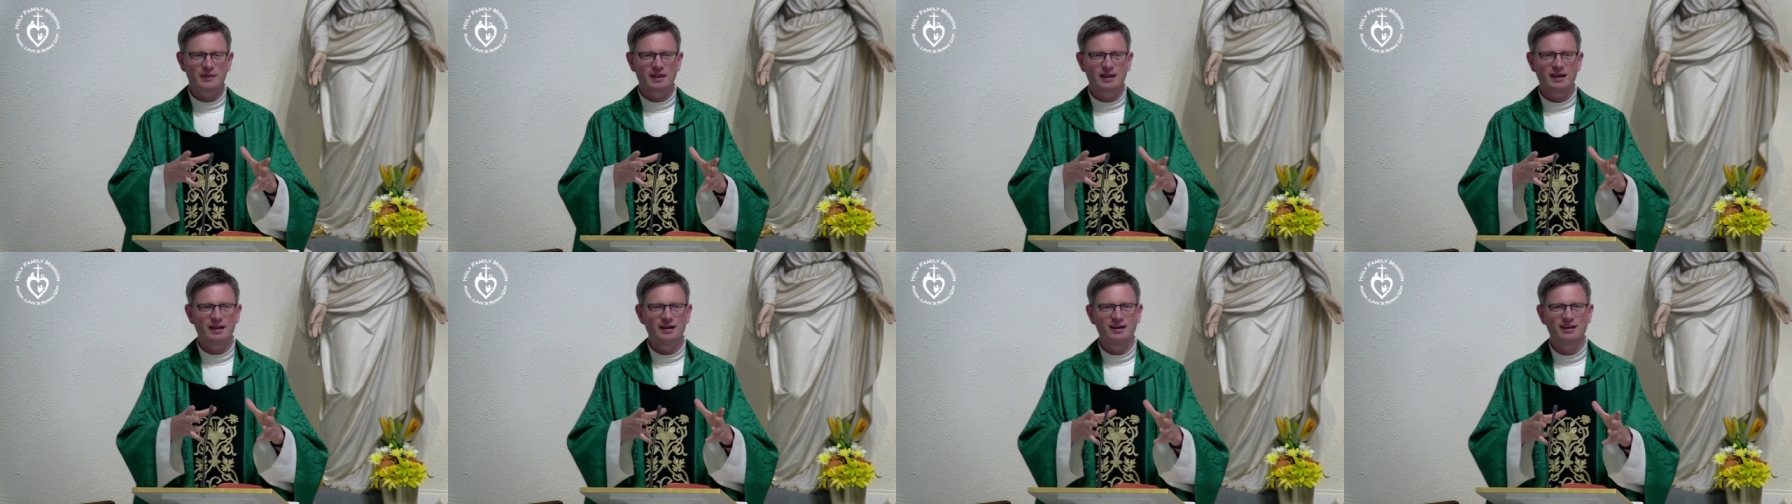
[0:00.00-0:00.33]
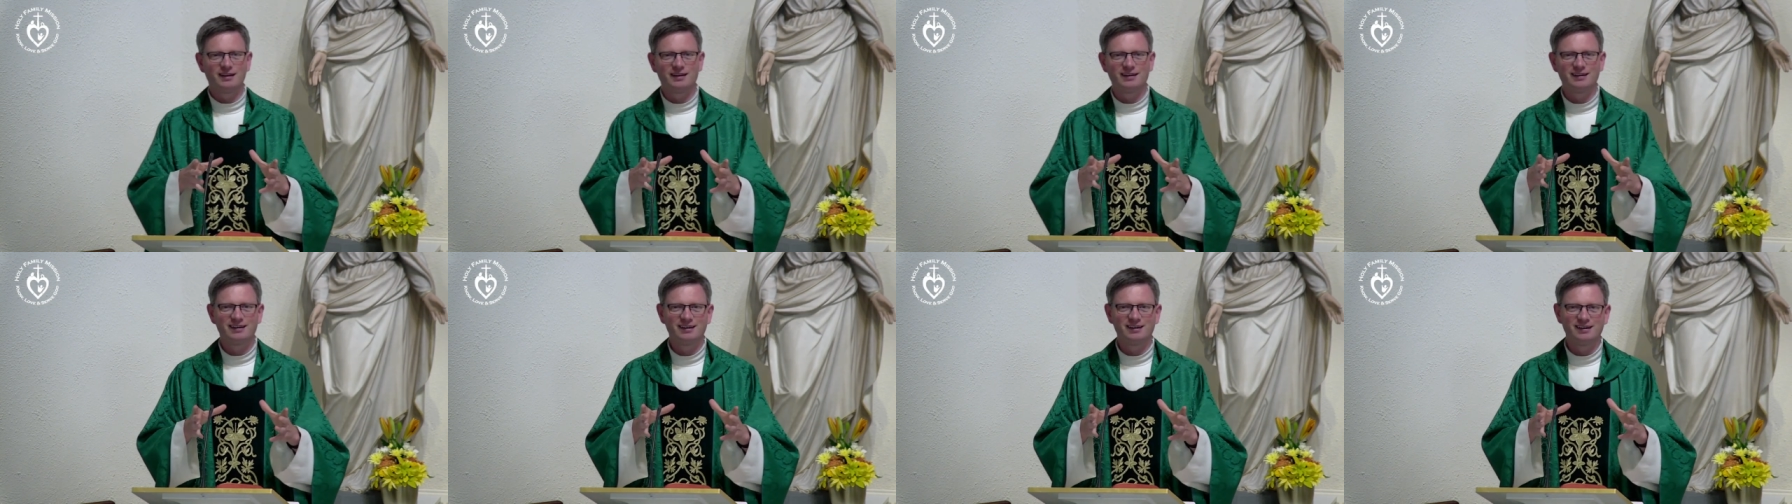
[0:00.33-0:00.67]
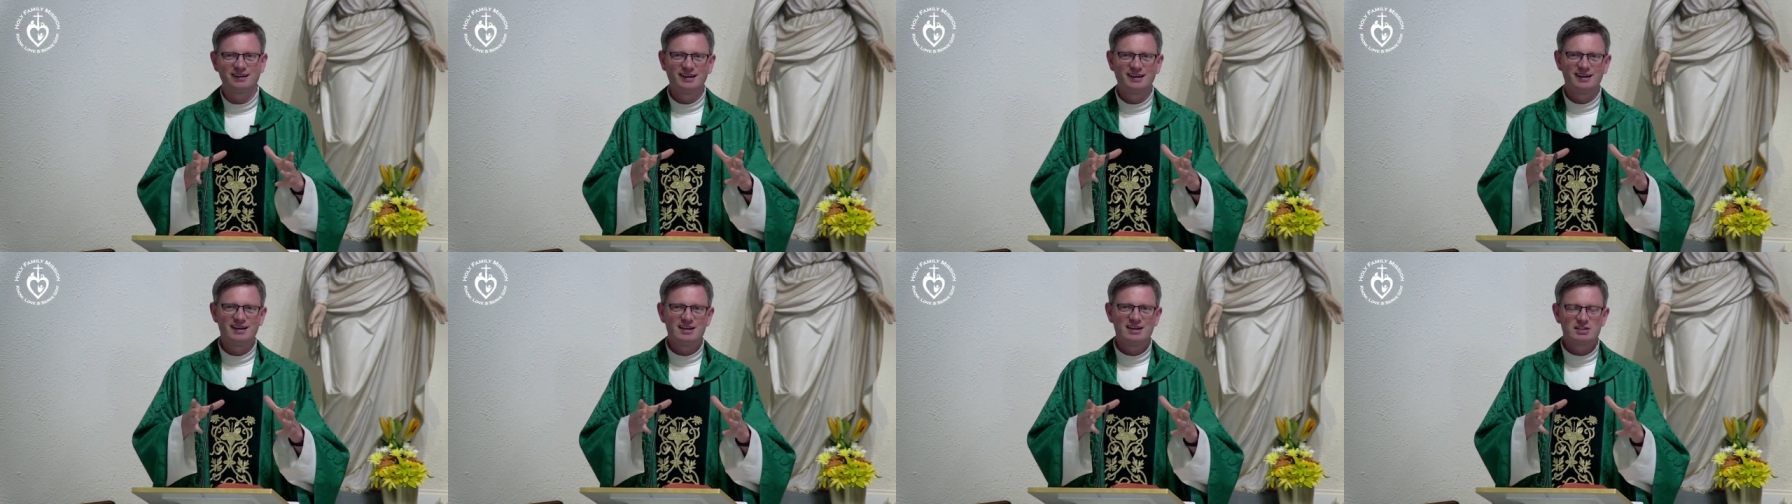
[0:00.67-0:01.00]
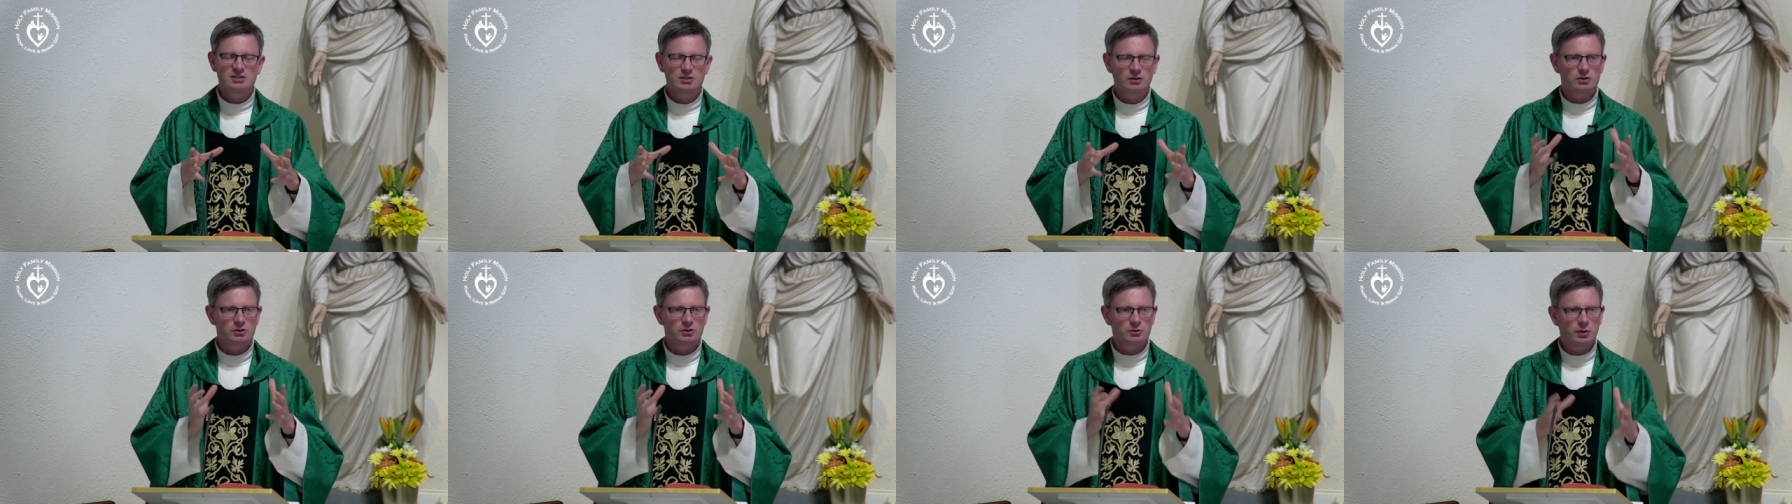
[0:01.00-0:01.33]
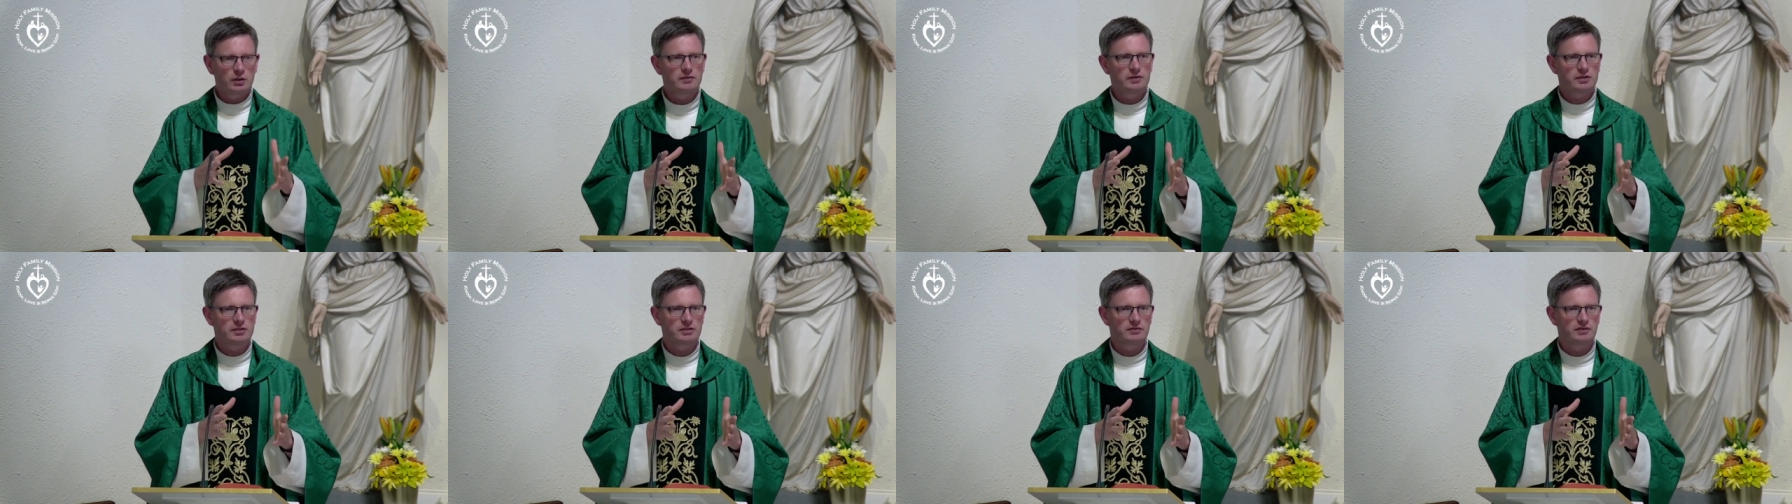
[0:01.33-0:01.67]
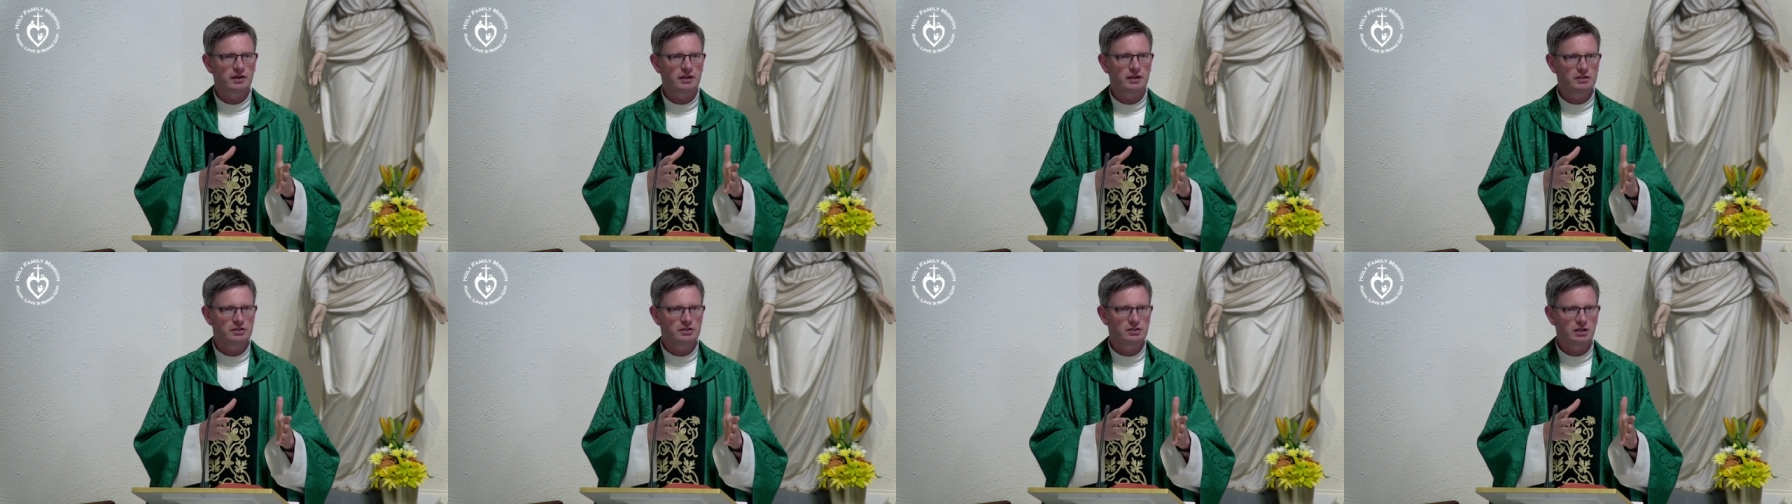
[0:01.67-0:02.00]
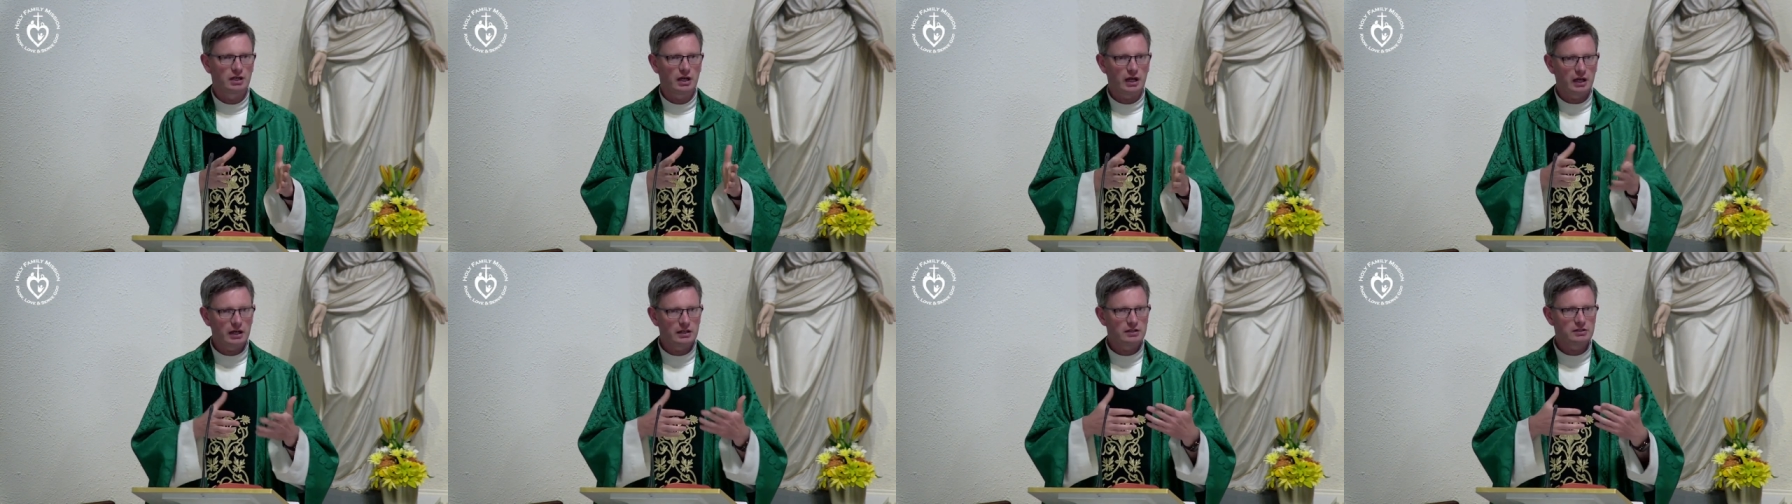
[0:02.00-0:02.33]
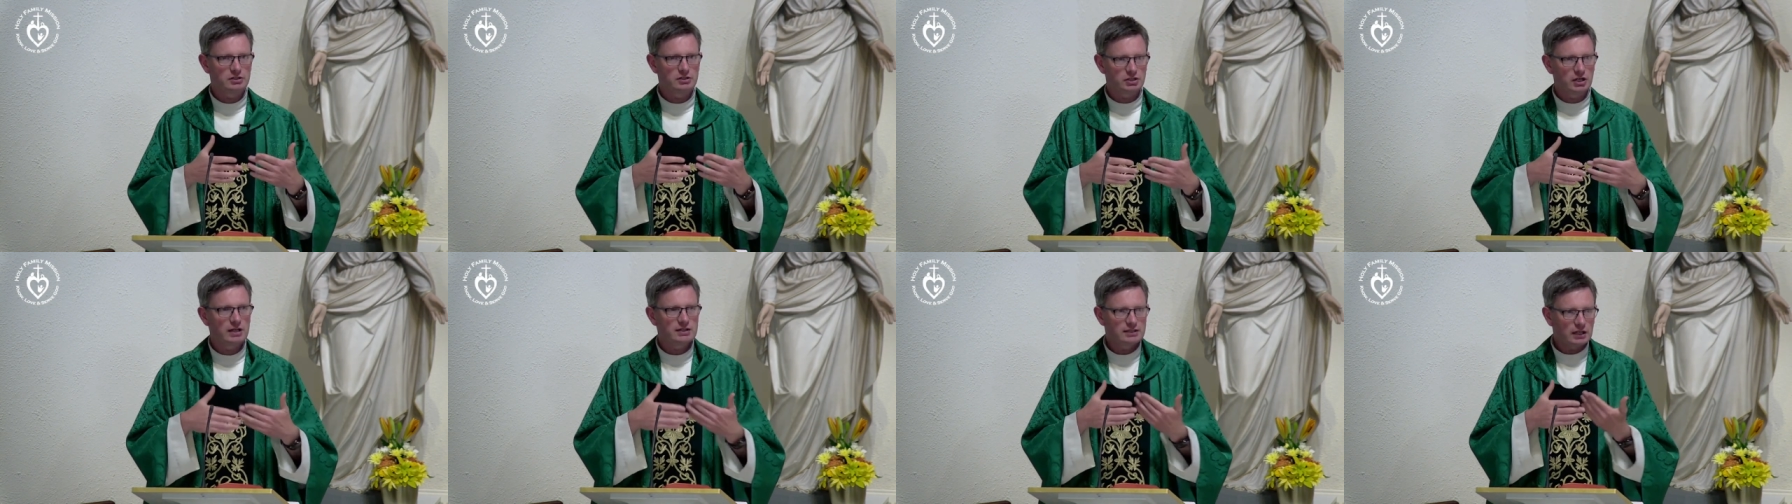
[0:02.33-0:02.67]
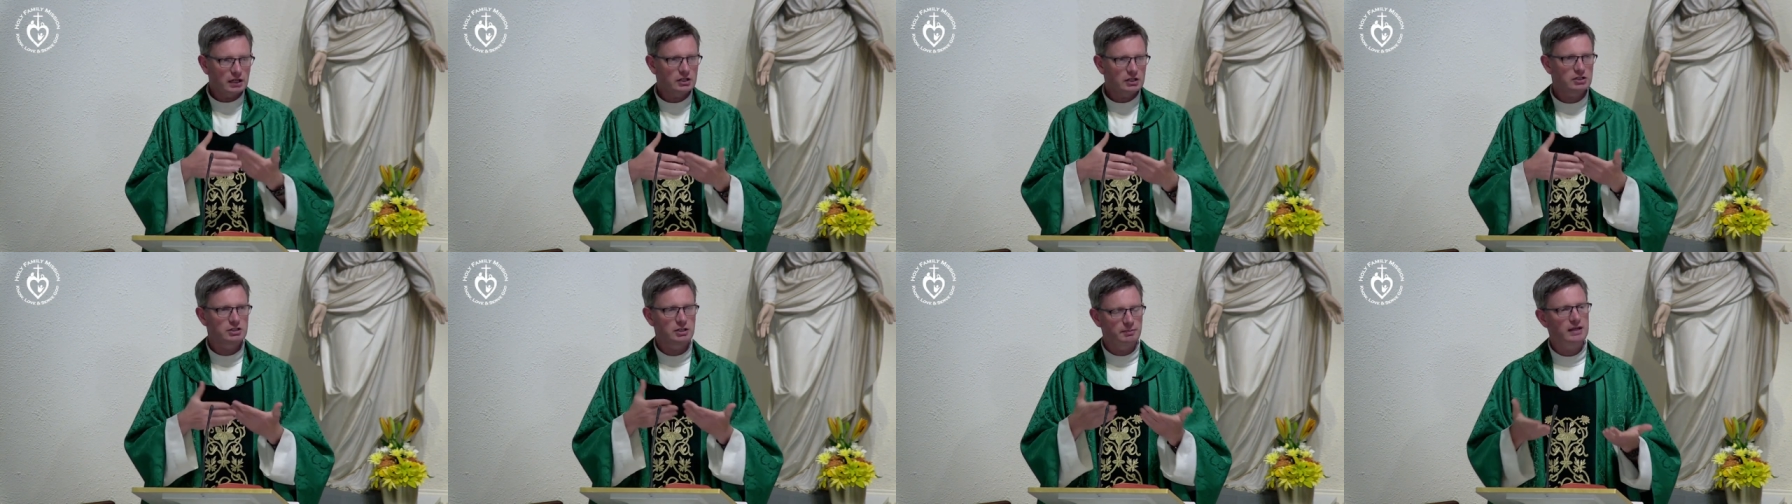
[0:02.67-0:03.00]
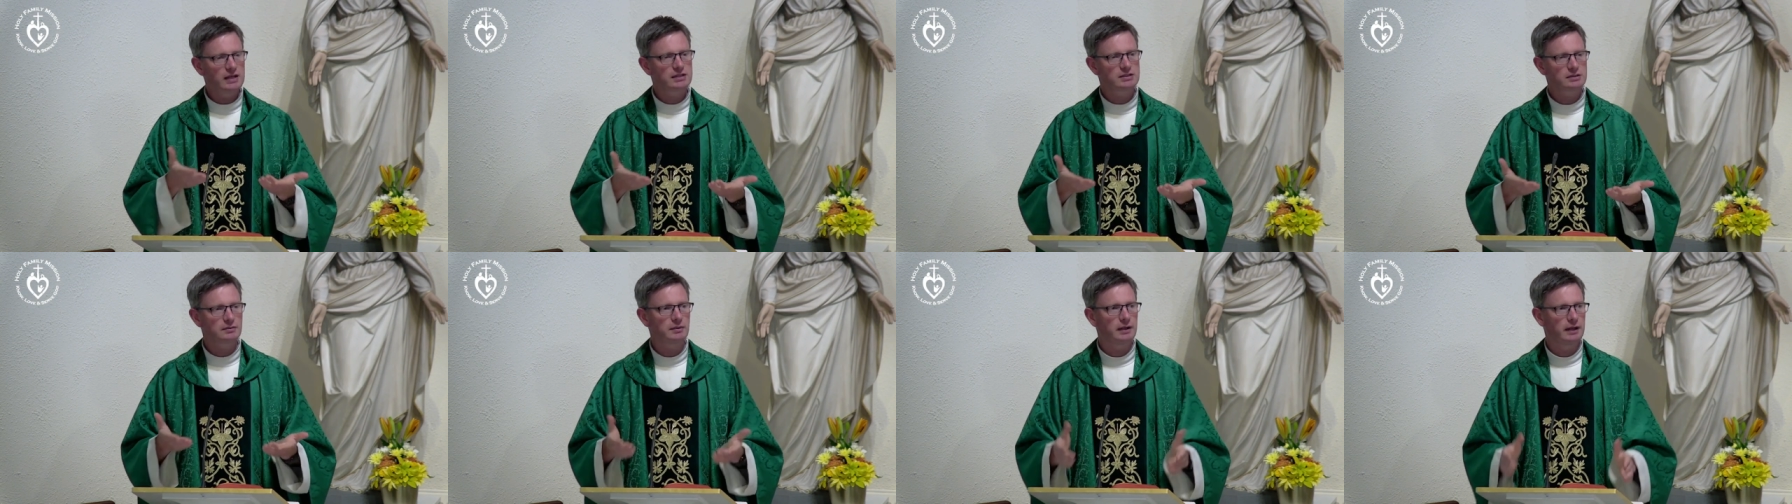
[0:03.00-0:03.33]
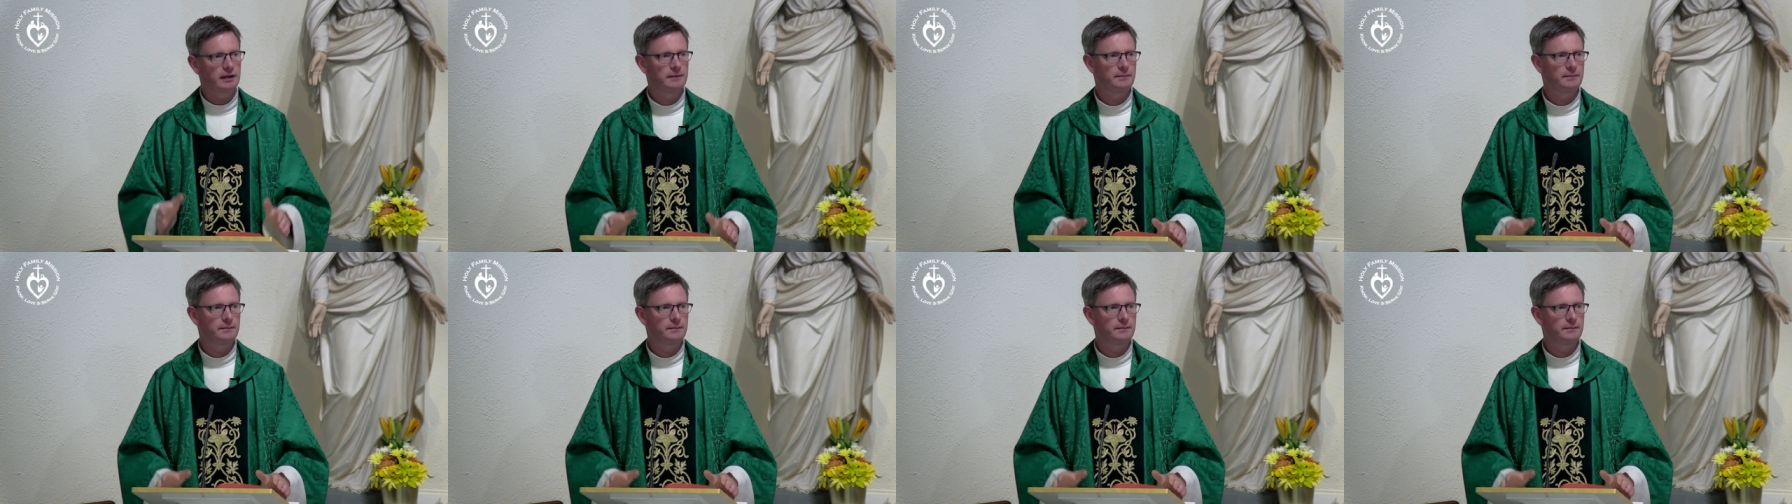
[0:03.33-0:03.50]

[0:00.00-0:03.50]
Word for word: Uh, so twelve years of age, and she has actually passed away.